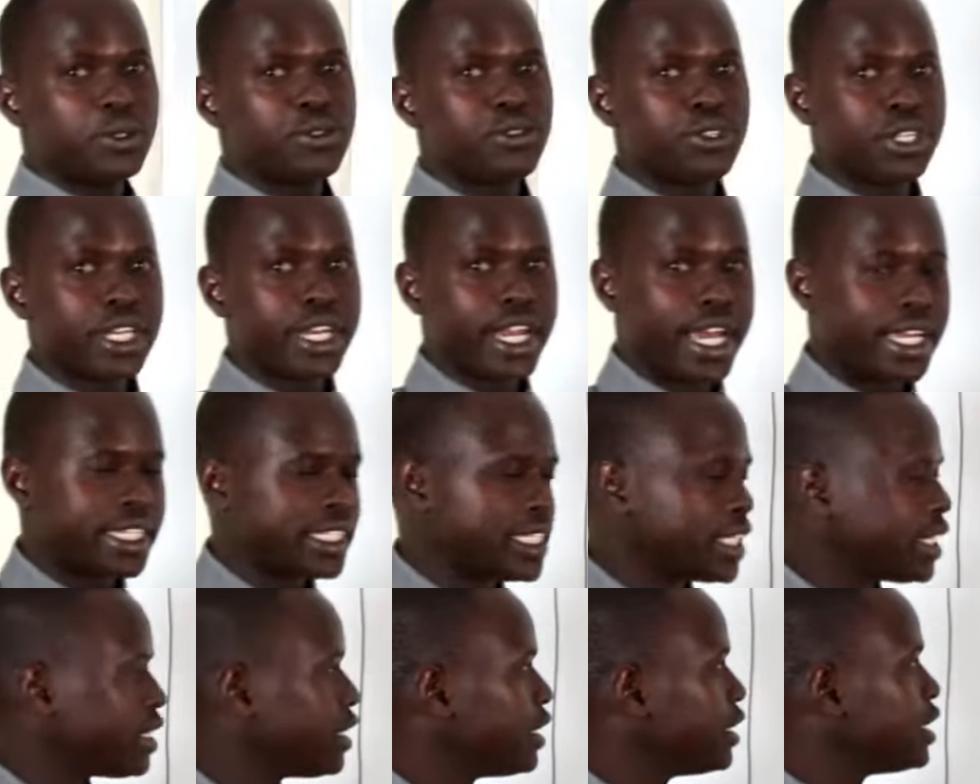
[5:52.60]
you see
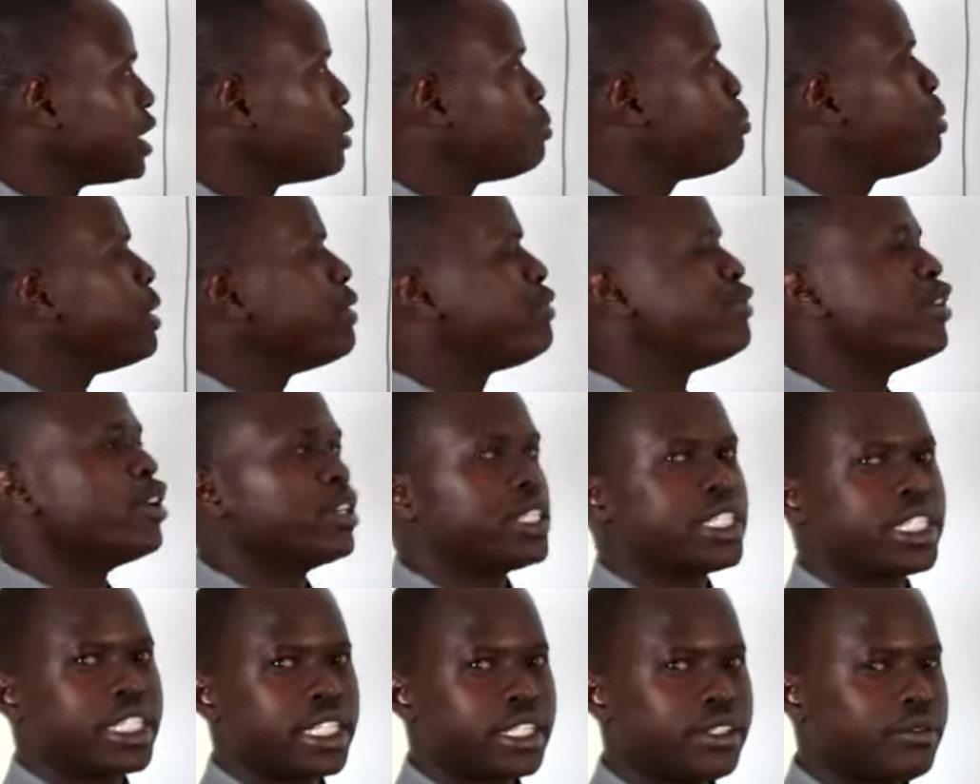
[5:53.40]
that the
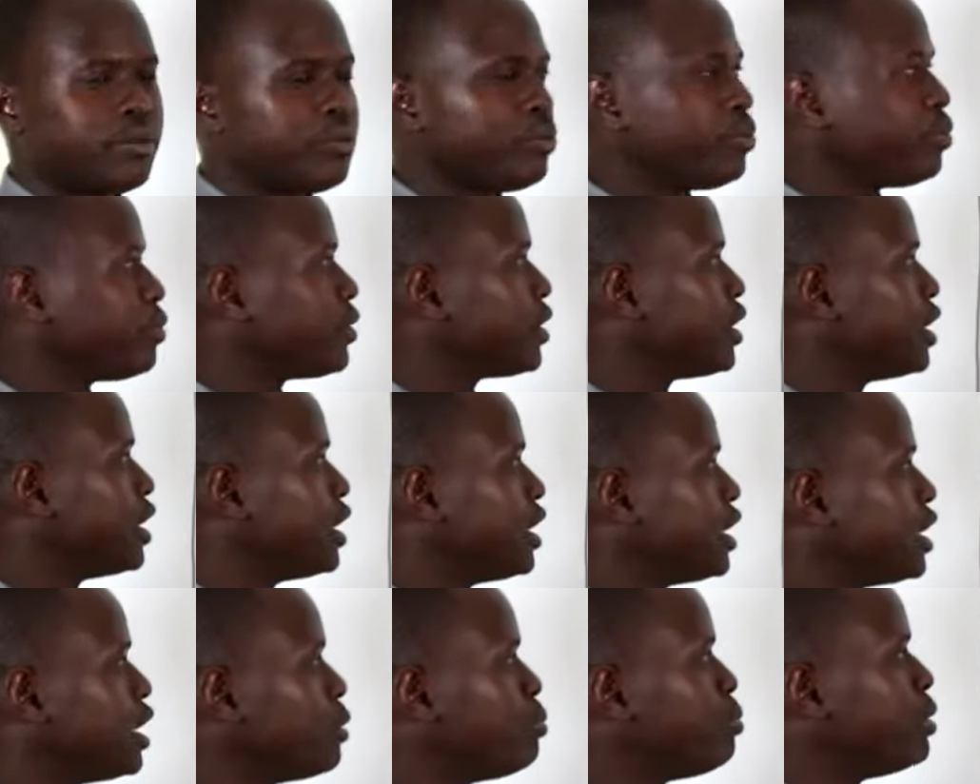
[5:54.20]
pivot,
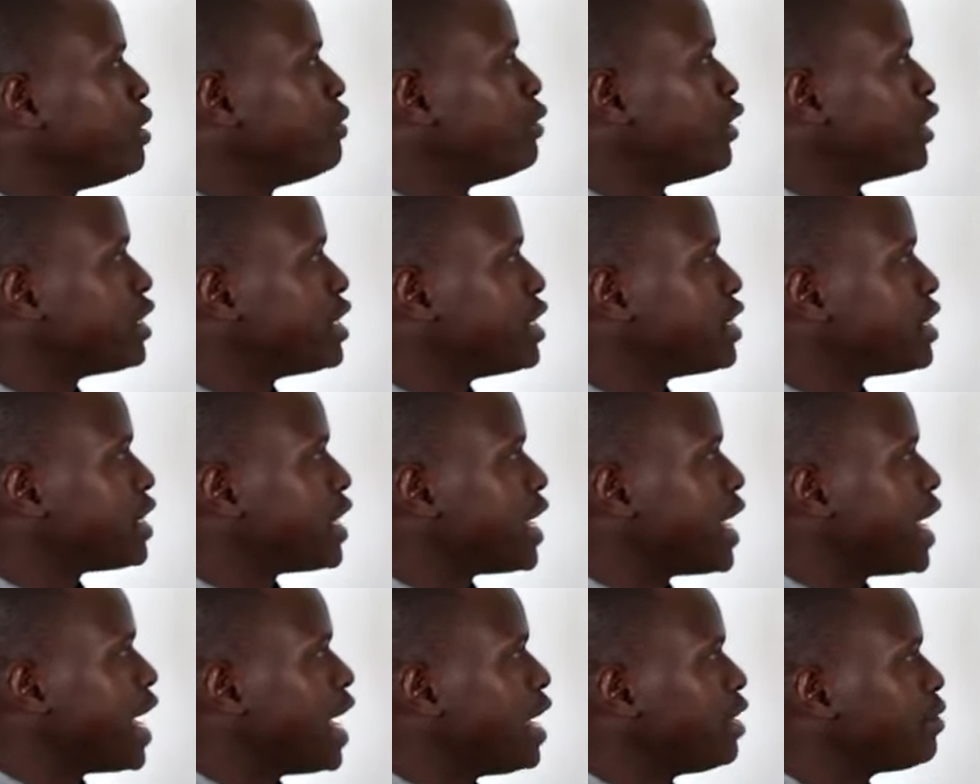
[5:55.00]
the pivot is
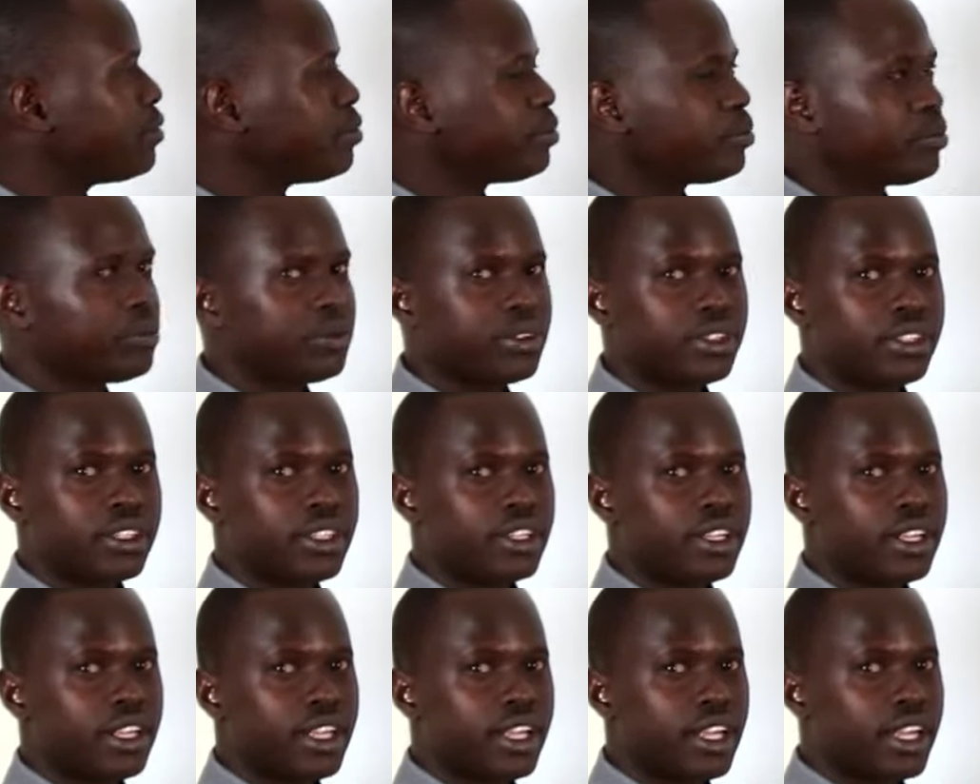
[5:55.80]
here,
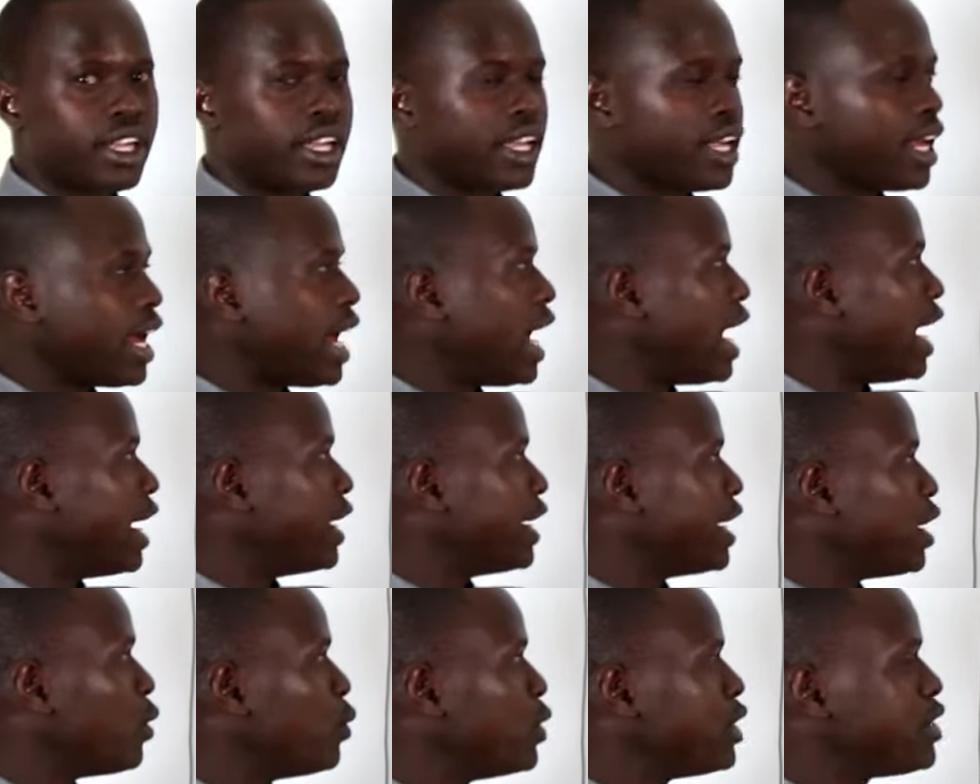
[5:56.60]

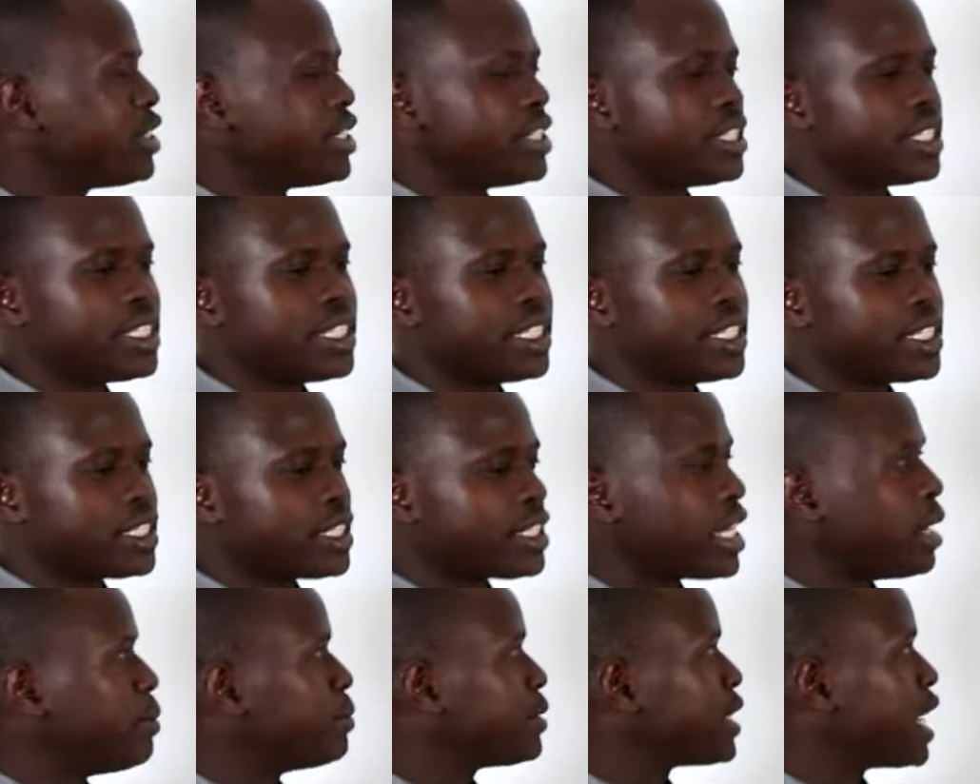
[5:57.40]
and which is,
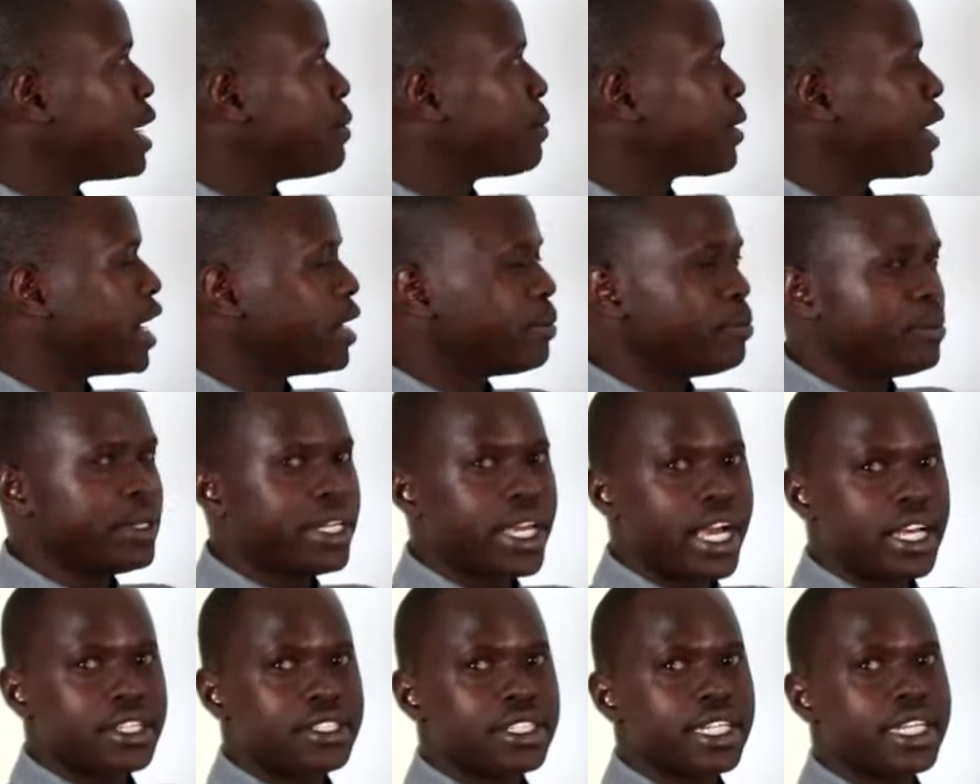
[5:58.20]
sometimes can
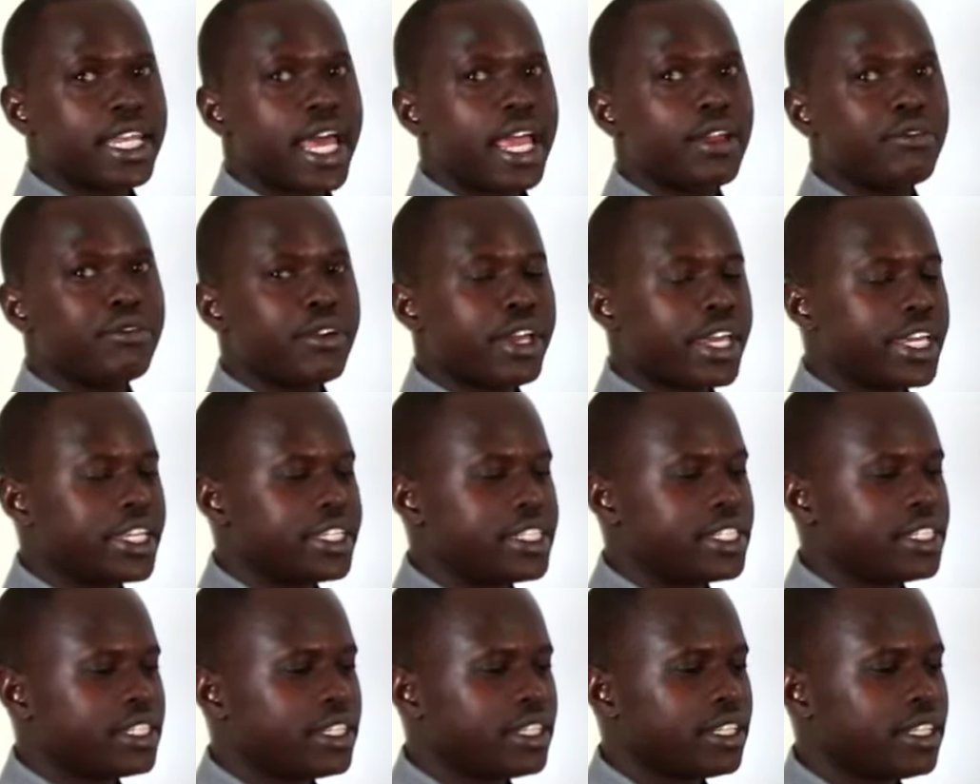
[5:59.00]
be as the knife
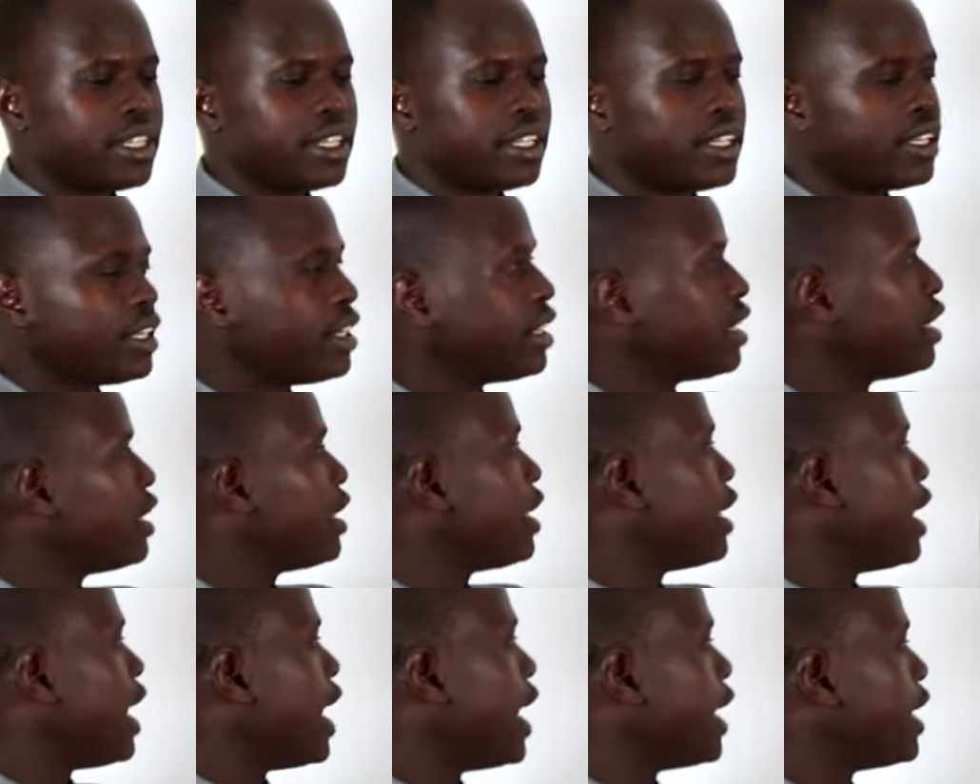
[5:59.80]
edge.
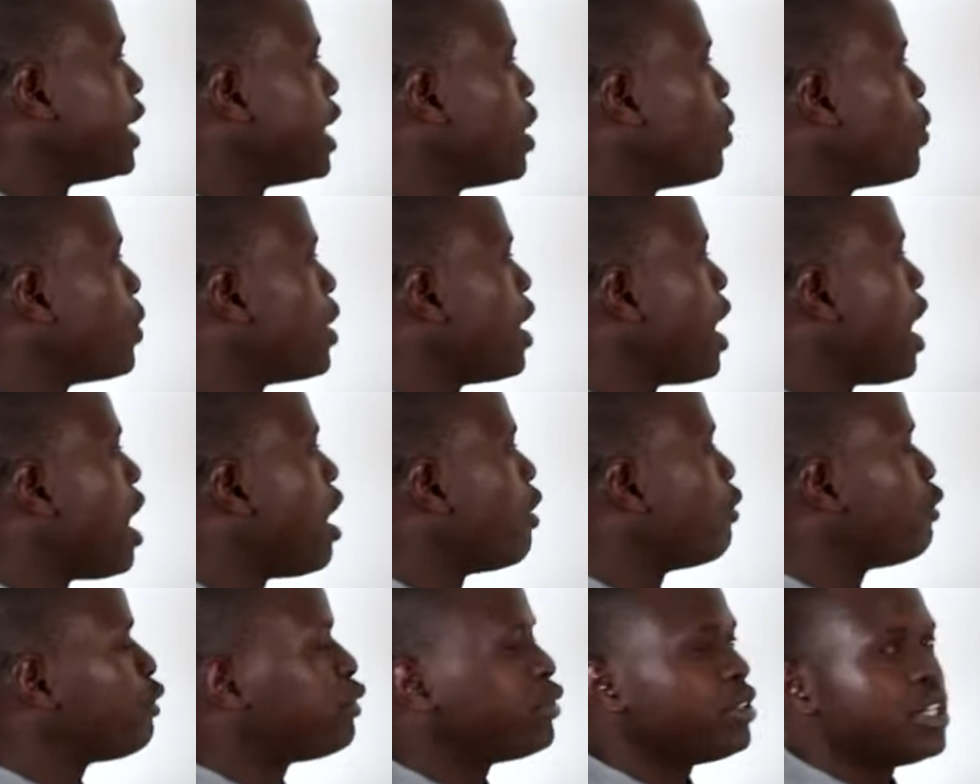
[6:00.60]
And uh, we
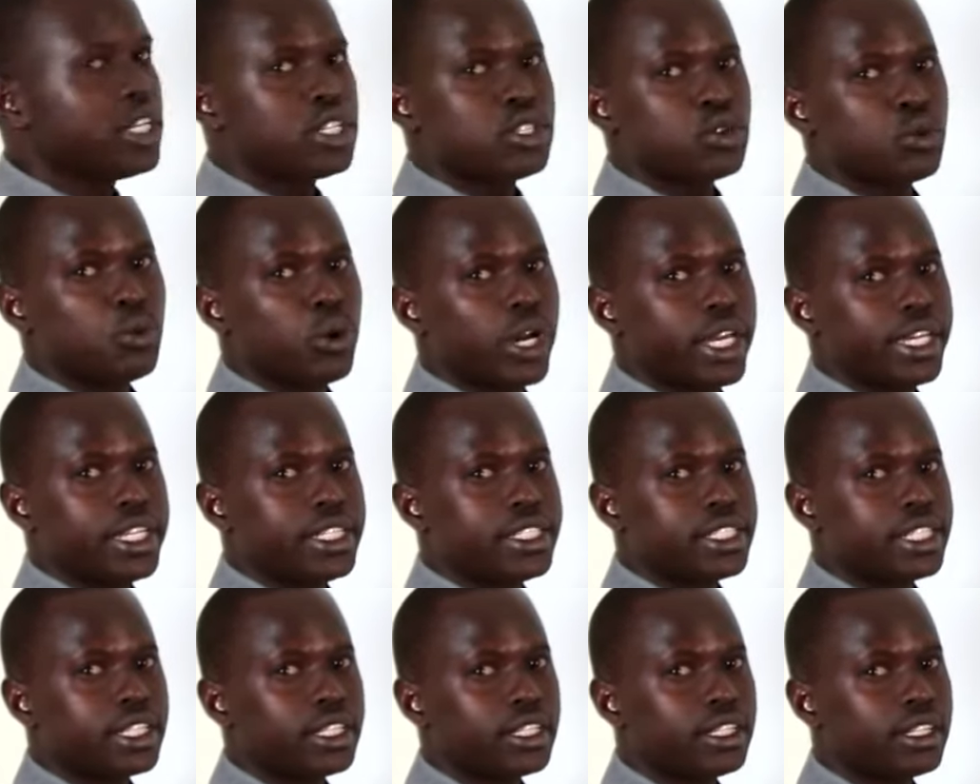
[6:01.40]
have this
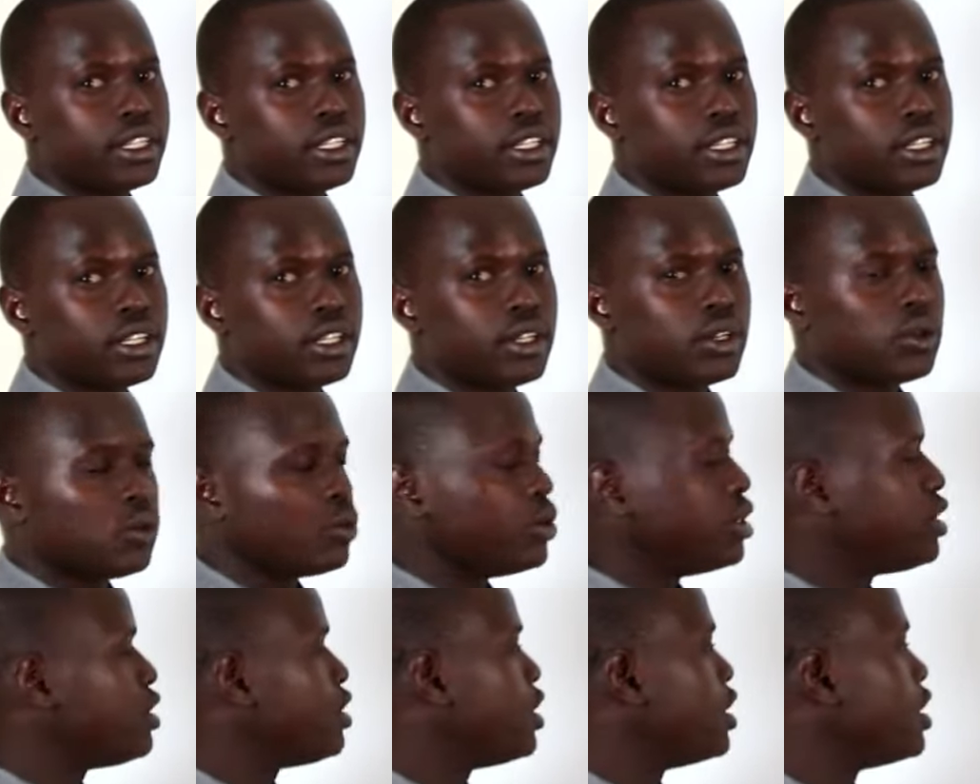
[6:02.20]
weight,
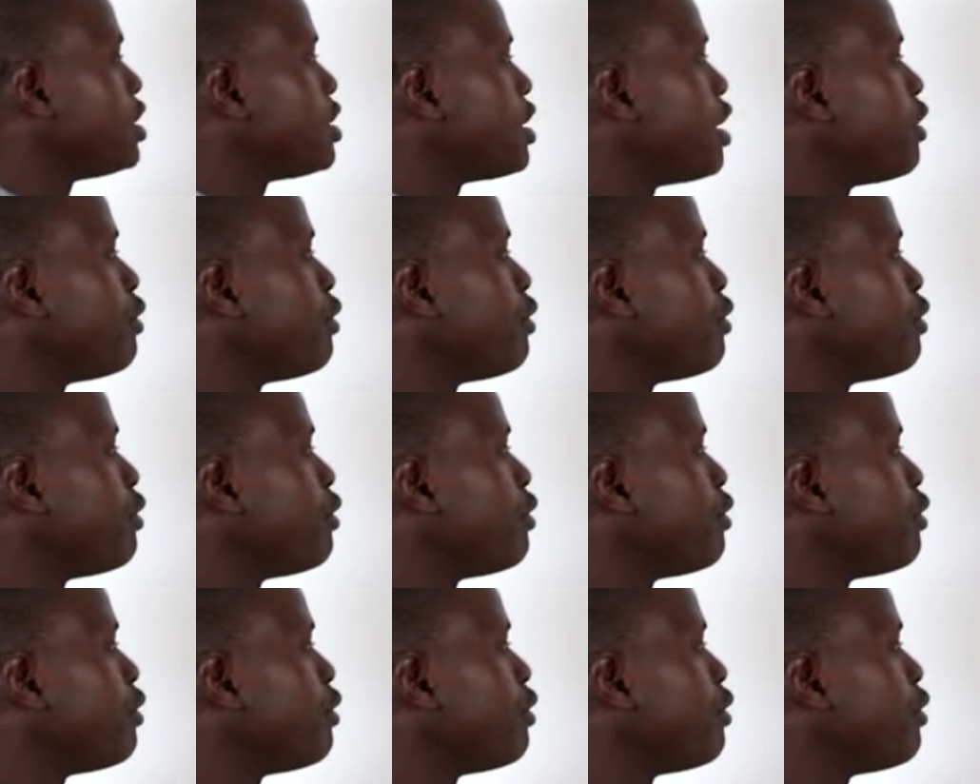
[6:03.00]
which is